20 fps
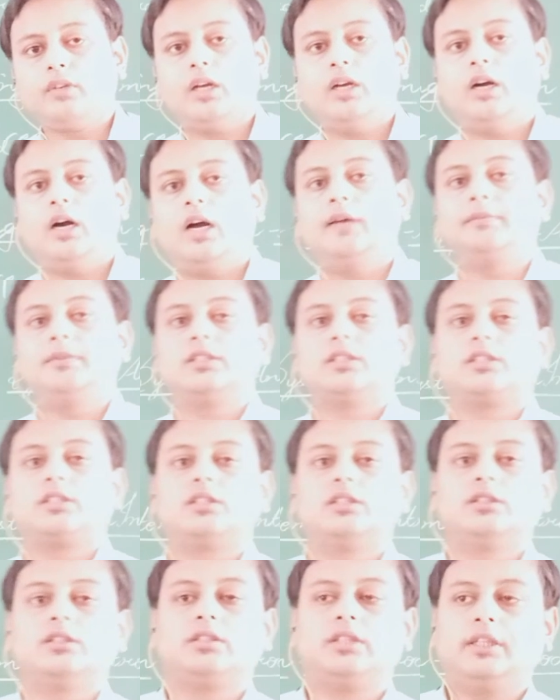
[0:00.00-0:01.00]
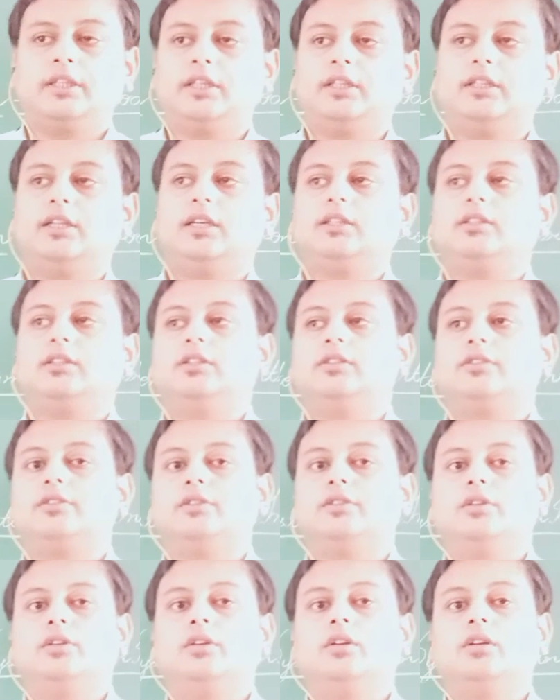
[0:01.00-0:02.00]
I'm just thinking that this
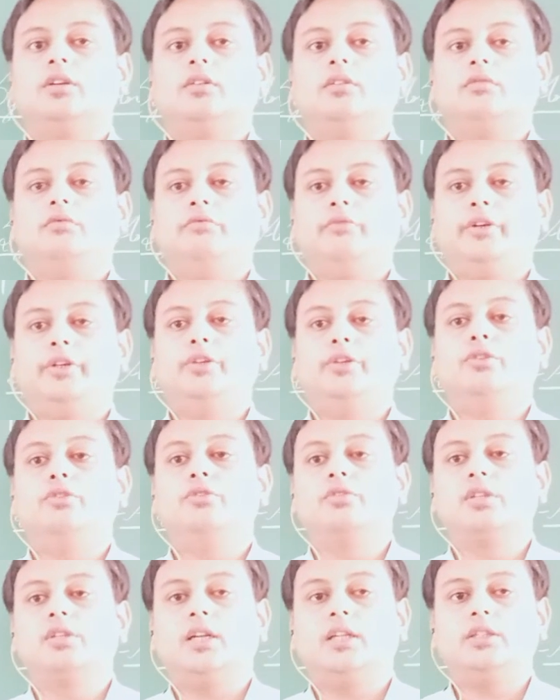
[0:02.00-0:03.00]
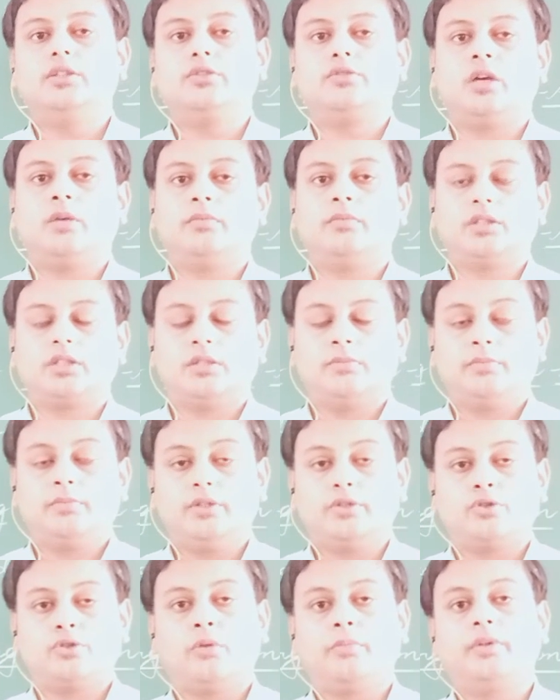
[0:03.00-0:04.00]
video was lengthy, so I'm
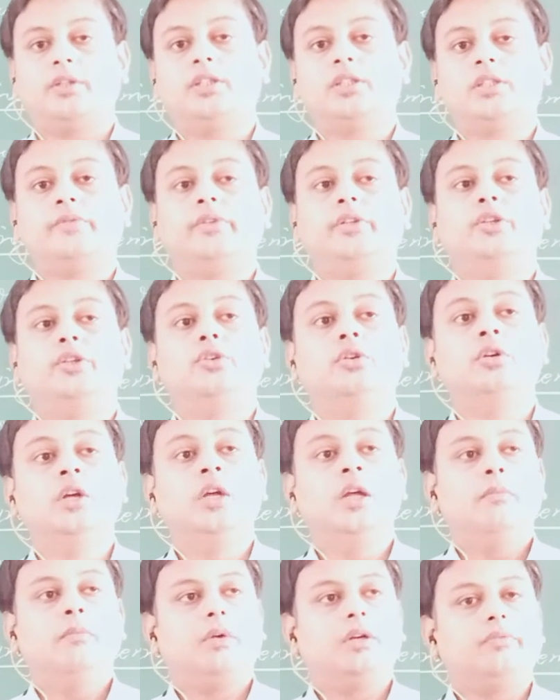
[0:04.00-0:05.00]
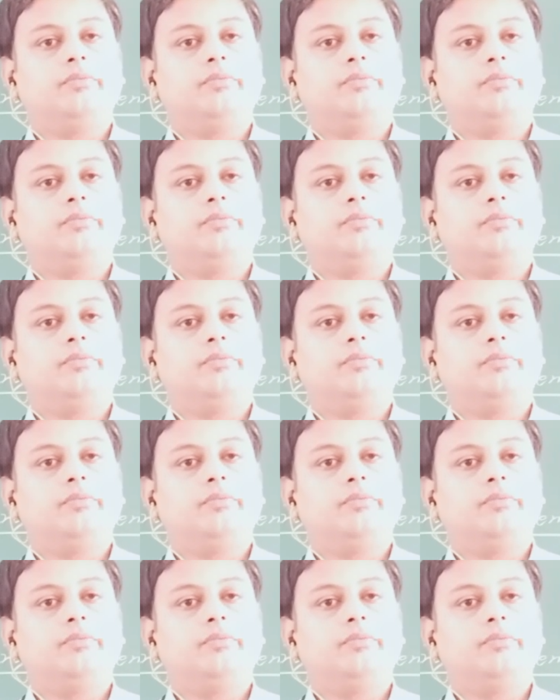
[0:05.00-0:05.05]
just stopping this video.